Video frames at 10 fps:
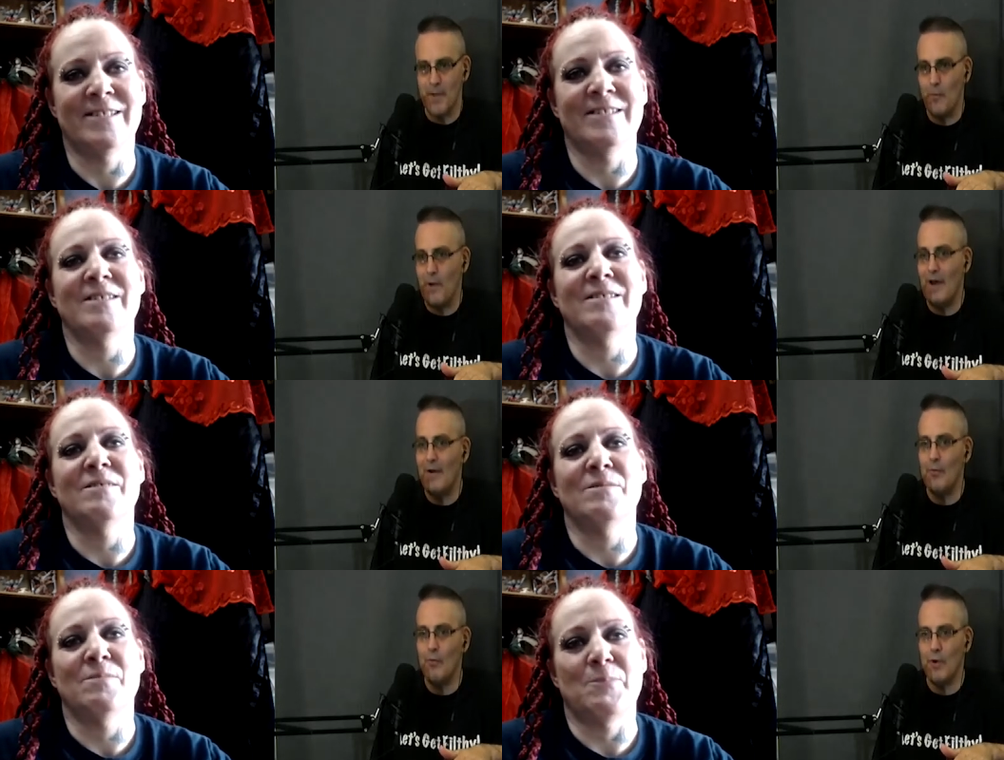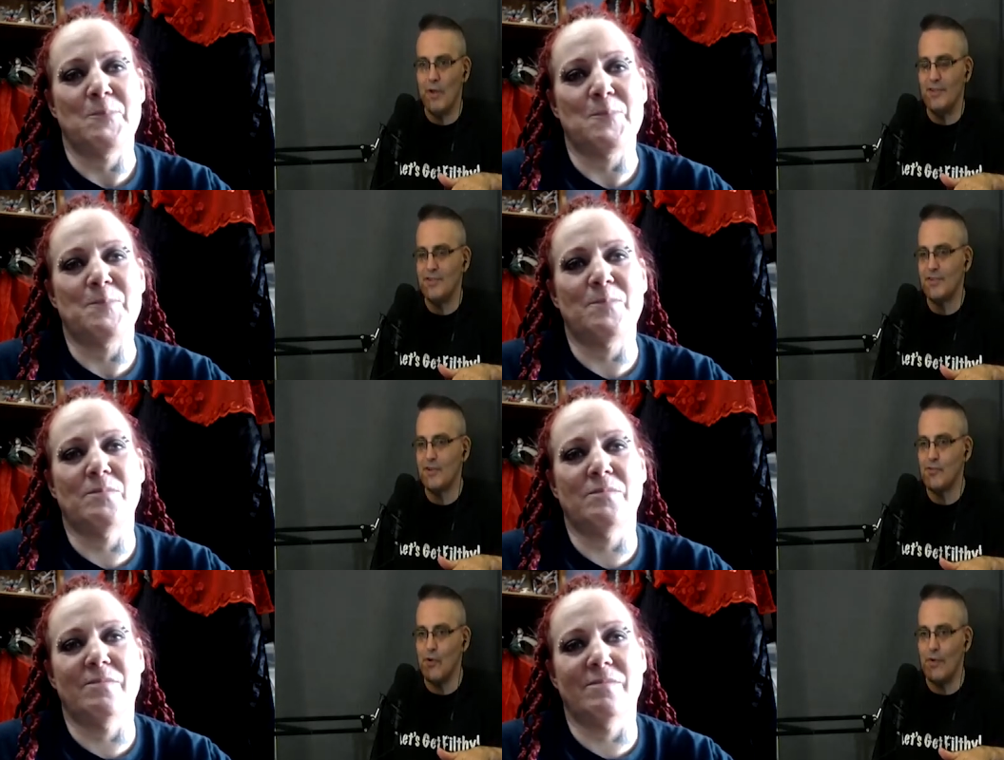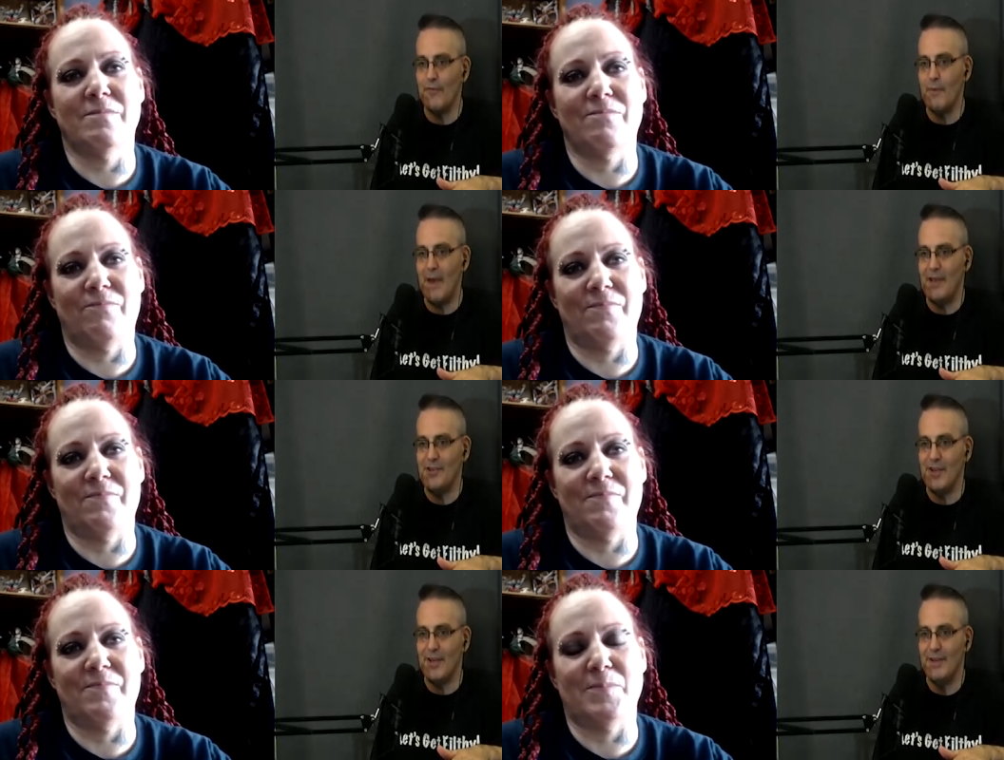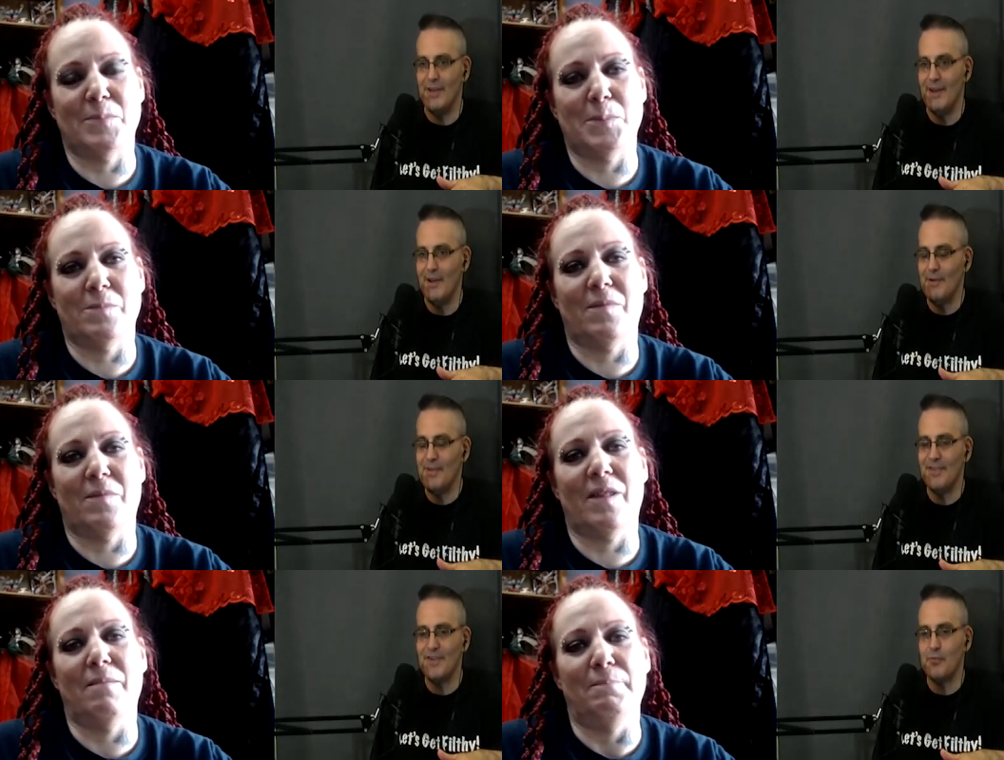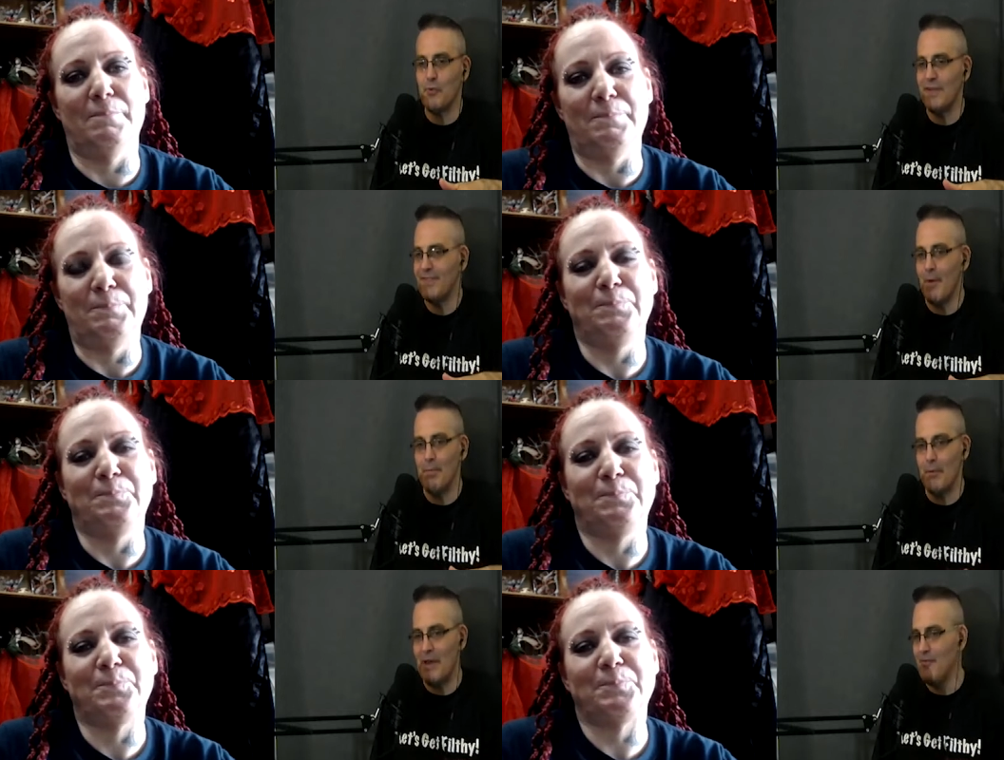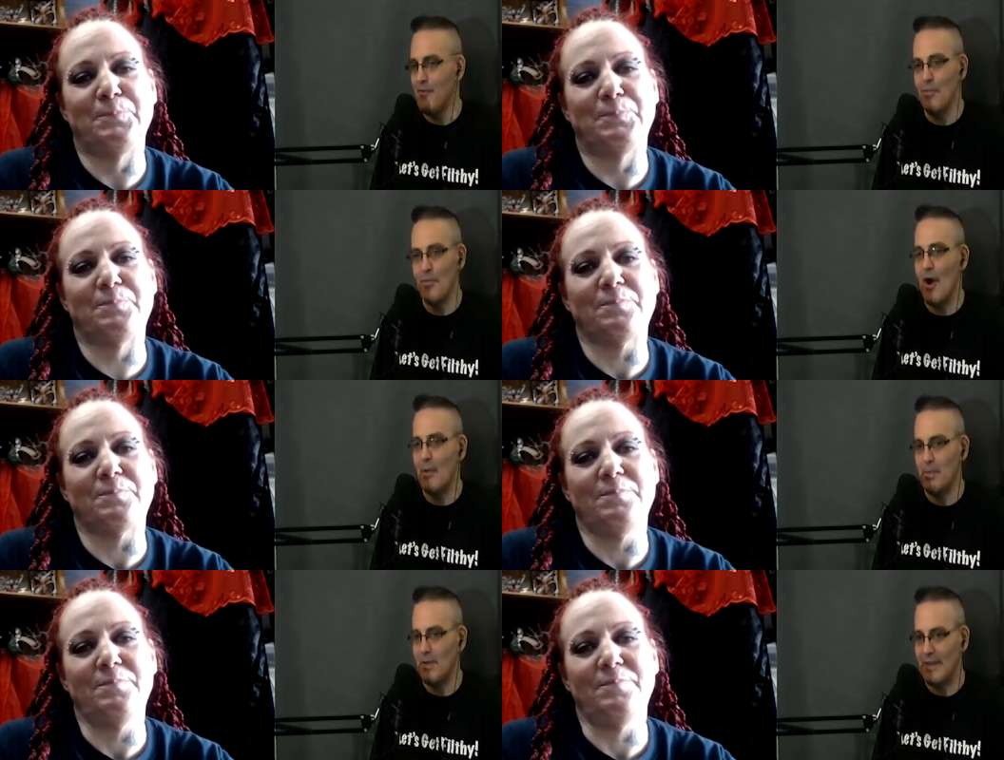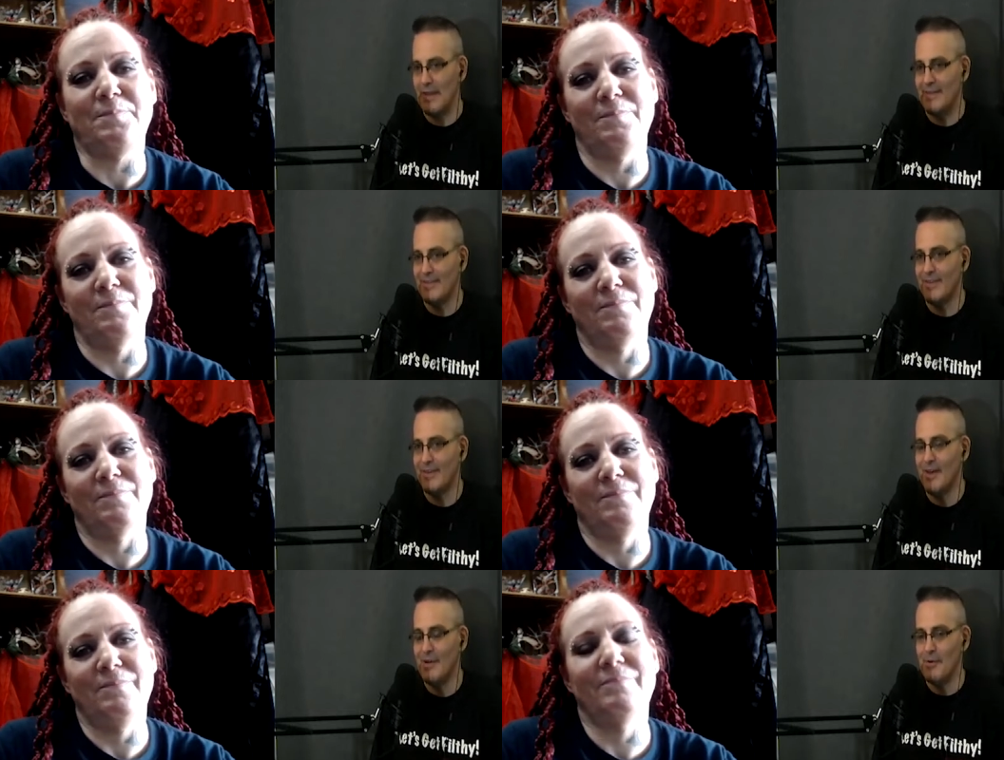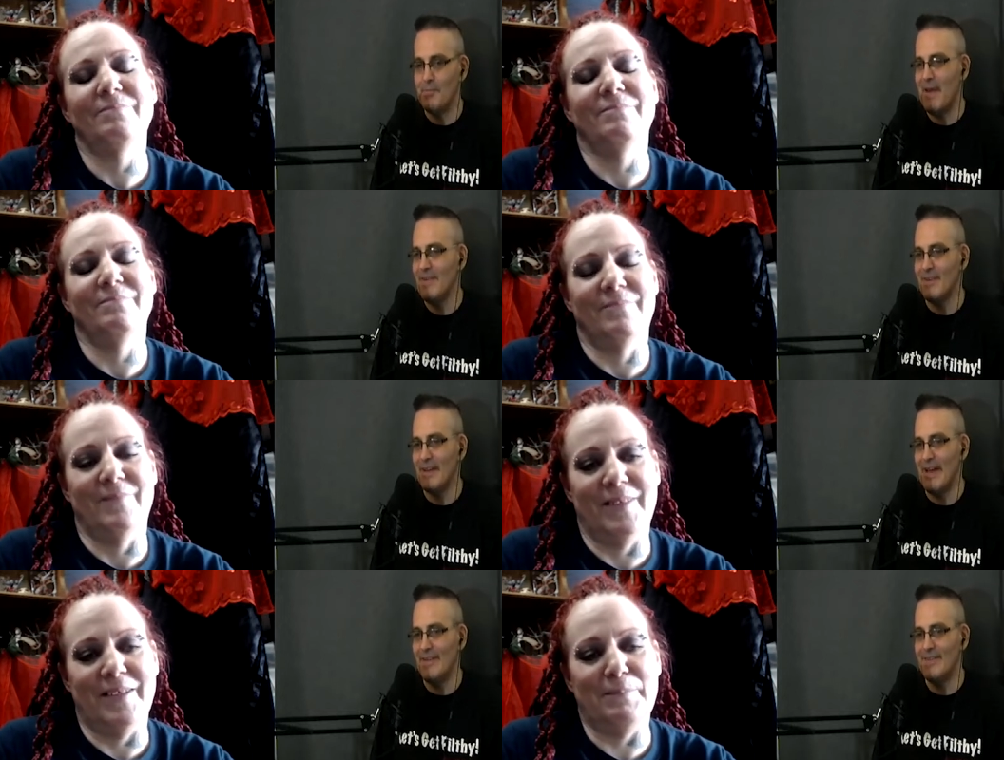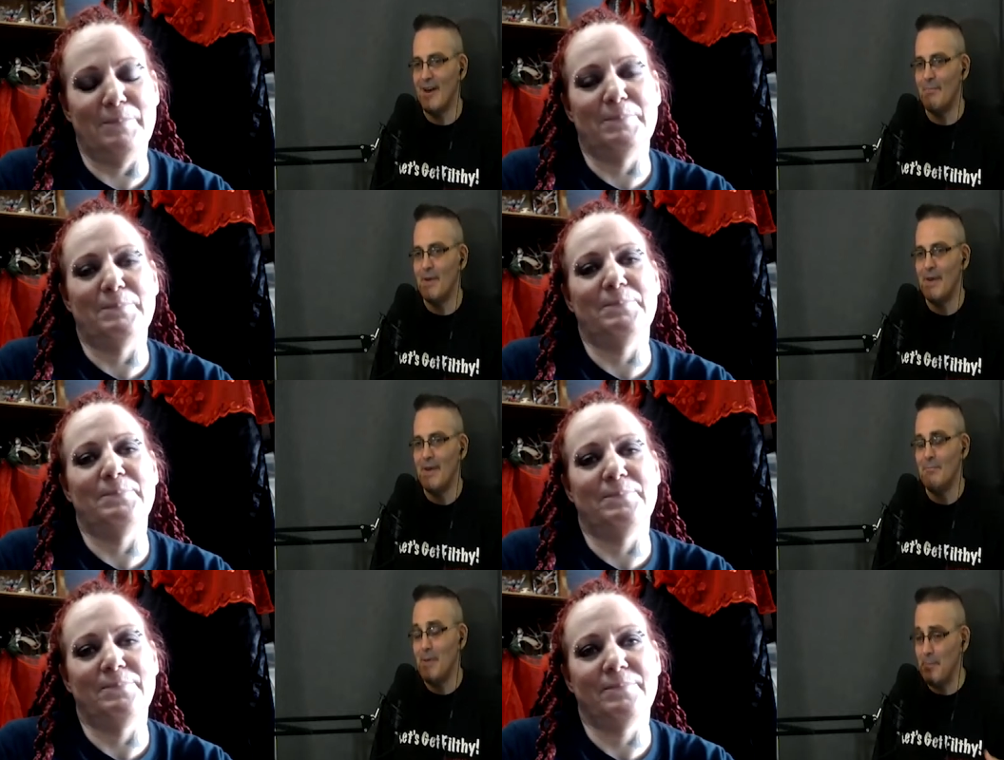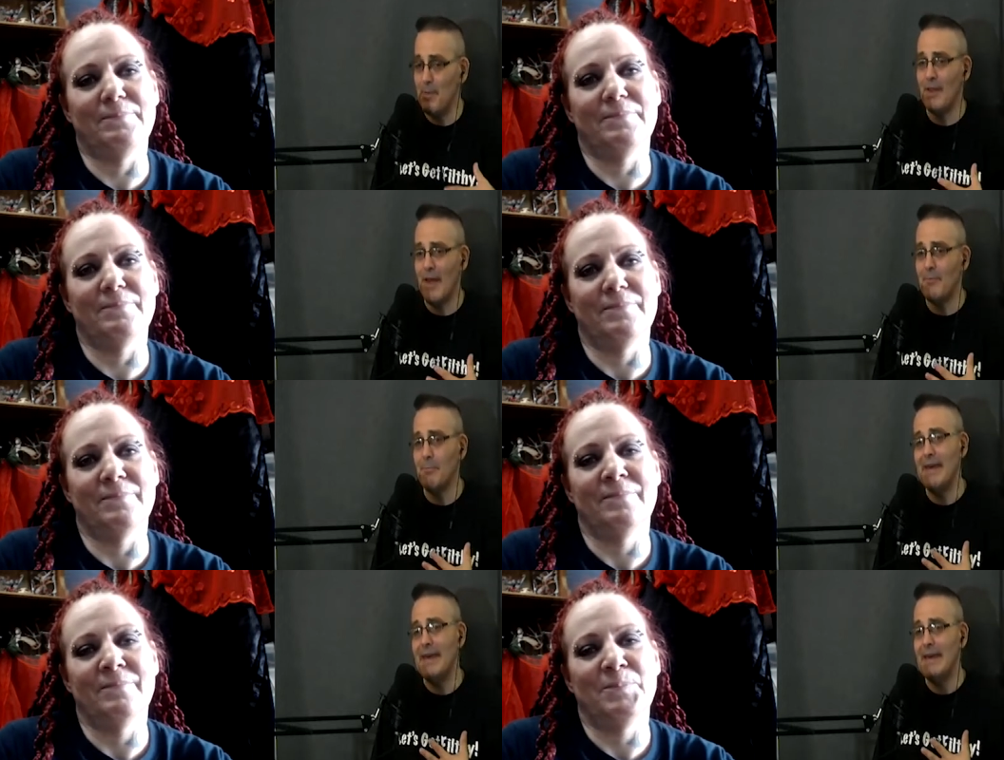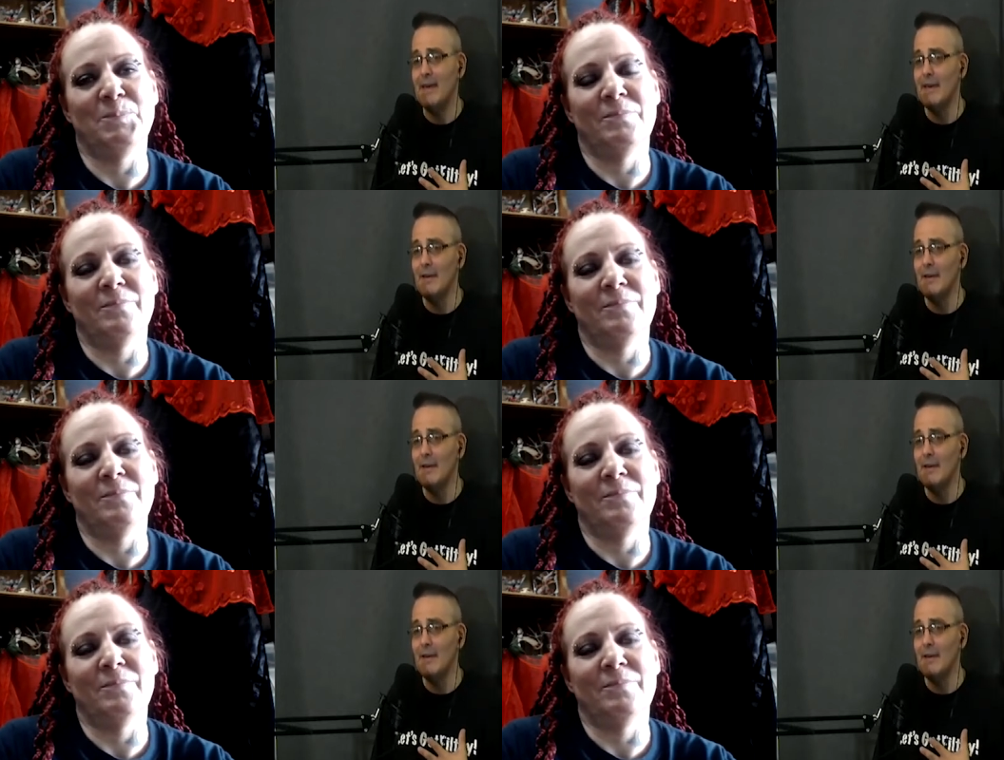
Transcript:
Speaker 1: well, we're gonna just control information, which is just one step away from thought police, which basically ends up people like me